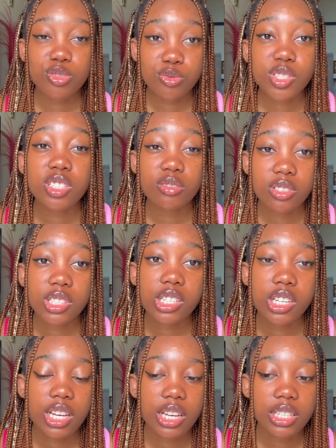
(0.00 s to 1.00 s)
really
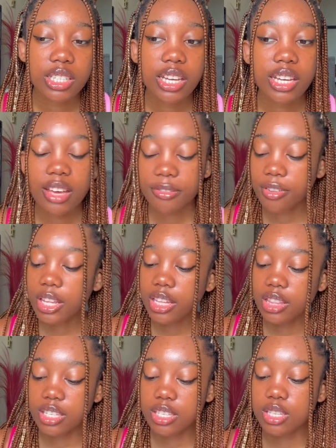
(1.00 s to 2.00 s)
good. Like I feel like
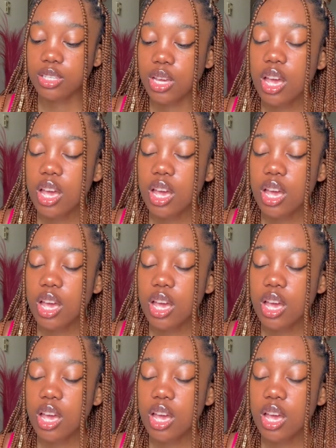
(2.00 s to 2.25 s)
this is,